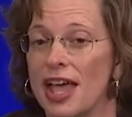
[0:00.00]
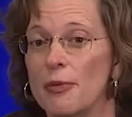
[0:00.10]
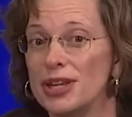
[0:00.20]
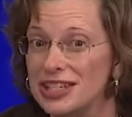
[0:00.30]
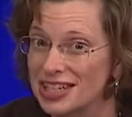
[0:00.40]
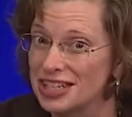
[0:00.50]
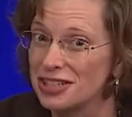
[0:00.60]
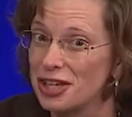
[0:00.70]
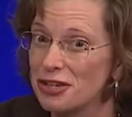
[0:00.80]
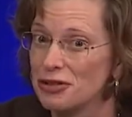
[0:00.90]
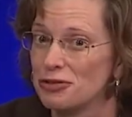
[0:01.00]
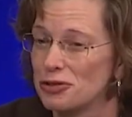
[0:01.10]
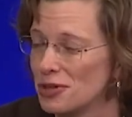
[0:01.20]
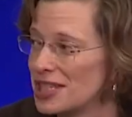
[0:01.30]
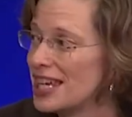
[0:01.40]
and we need to continue
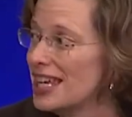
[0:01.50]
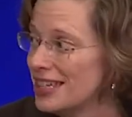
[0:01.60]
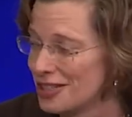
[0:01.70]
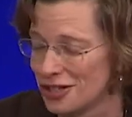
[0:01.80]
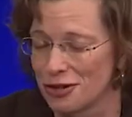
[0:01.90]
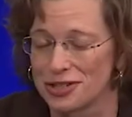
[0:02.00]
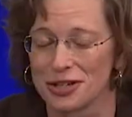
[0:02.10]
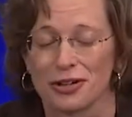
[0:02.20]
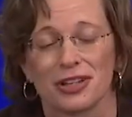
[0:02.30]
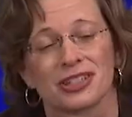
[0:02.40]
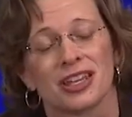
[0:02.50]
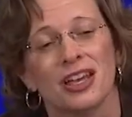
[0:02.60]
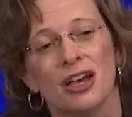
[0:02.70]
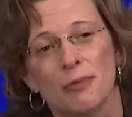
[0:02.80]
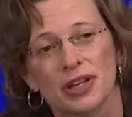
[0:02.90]
to attend to those areas.
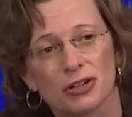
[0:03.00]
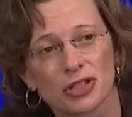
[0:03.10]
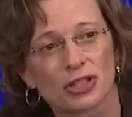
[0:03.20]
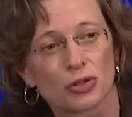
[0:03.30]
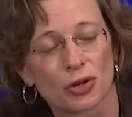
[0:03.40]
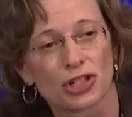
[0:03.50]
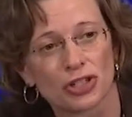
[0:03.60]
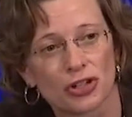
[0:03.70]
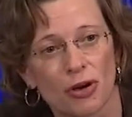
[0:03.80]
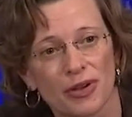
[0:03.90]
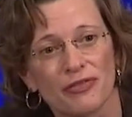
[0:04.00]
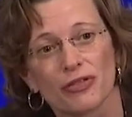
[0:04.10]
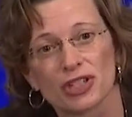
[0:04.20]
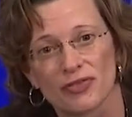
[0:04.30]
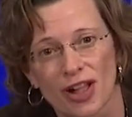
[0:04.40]
But here's the story she told me.
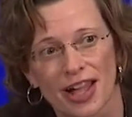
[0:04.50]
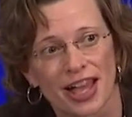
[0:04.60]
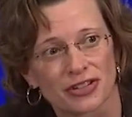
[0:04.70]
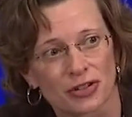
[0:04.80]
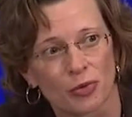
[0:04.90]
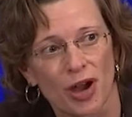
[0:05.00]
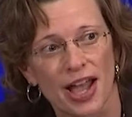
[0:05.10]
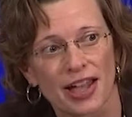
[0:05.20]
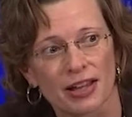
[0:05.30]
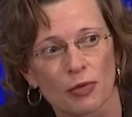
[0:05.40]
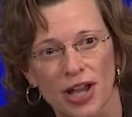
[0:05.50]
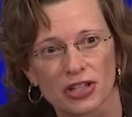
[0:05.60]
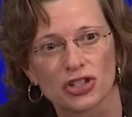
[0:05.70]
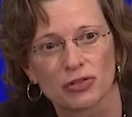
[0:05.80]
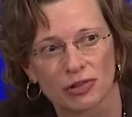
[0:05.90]
First of all, I asked her, why, why
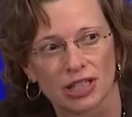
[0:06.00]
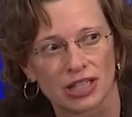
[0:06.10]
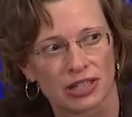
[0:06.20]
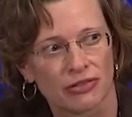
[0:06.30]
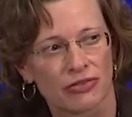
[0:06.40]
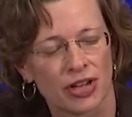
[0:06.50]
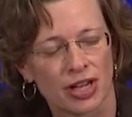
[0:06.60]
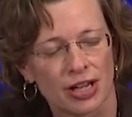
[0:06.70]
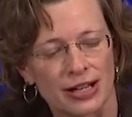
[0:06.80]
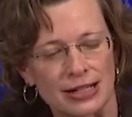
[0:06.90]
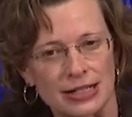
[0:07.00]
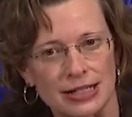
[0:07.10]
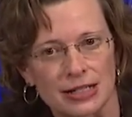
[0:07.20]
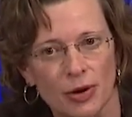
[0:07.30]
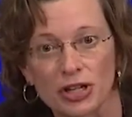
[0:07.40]
did you leave?
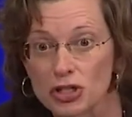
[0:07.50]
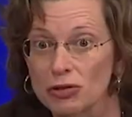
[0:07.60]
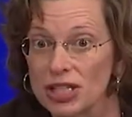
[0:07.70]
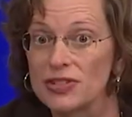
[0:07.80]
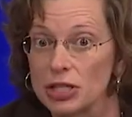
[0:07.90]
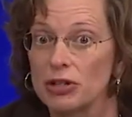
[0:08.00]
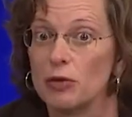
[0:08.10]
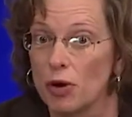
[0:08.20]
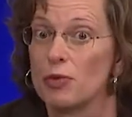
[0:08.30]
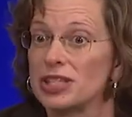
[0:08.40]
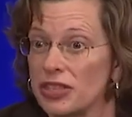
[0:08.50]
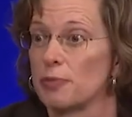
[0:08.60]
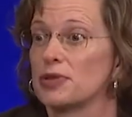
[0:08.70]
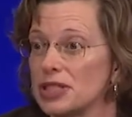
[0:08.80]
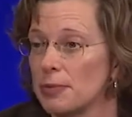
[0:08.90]
Uh, why did you leave Syria? What was it
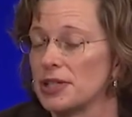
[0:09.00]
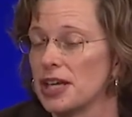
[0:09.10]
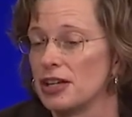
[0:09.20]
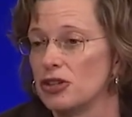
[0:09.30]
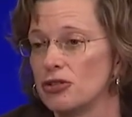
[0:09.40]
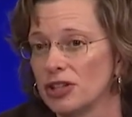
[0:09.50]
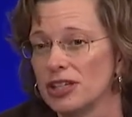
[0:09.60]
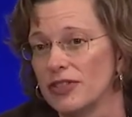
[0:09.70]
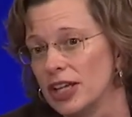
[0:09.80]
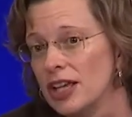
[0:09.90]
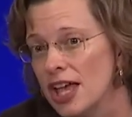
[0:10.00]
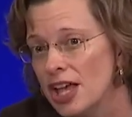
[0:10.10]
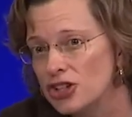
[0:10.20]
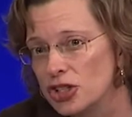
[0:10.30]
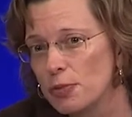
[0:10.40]
that precipitated your leaving?
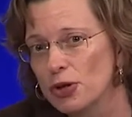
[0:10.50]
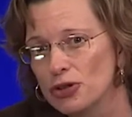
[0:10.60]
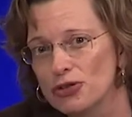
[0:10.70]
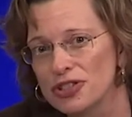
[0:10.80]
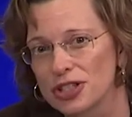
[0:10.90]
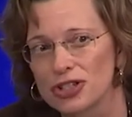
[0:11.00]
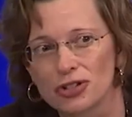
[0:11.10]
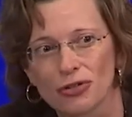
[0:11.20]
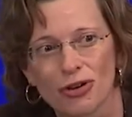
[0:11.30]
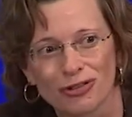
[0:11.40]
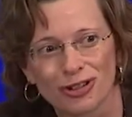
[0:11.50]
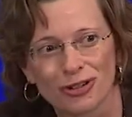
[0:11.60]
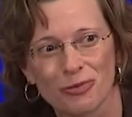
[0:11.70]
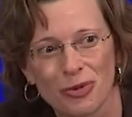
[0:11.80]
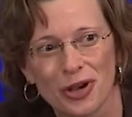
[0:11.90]
And she pulled her six year old
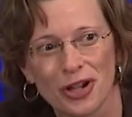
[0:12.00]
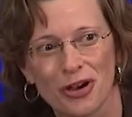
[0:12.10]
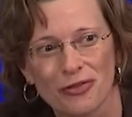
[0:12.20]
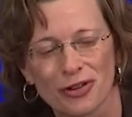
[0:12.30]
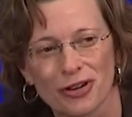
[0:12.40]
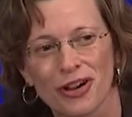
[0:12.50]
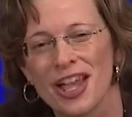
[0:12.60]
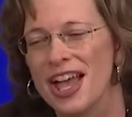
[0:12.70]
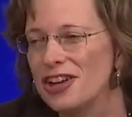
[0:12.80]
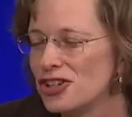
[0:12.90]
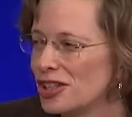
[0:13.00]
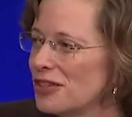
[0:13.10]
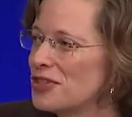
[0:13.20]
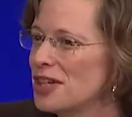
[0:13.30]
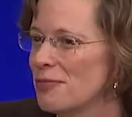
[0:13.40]
little boy over and she
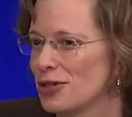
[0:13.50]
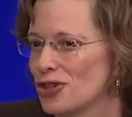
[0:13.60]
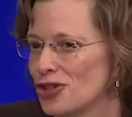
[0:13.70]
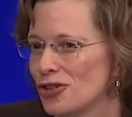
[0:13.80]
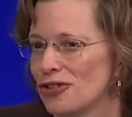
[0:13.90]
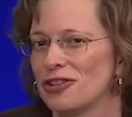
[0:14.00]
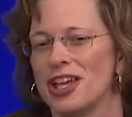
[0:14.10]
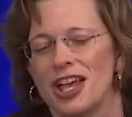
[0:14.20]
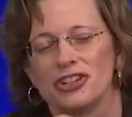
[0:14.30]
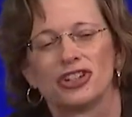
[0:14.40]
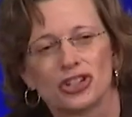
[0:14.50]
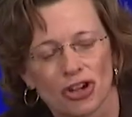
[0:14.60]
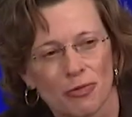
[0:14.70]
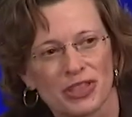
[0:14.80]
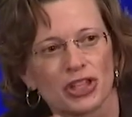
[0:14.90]
lifted up his shirt and she
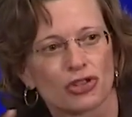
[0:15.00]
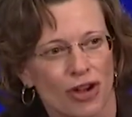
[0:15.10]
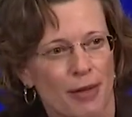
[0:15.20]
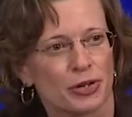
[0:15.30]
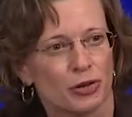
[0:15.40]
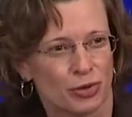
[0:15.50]
showed me the shrapnel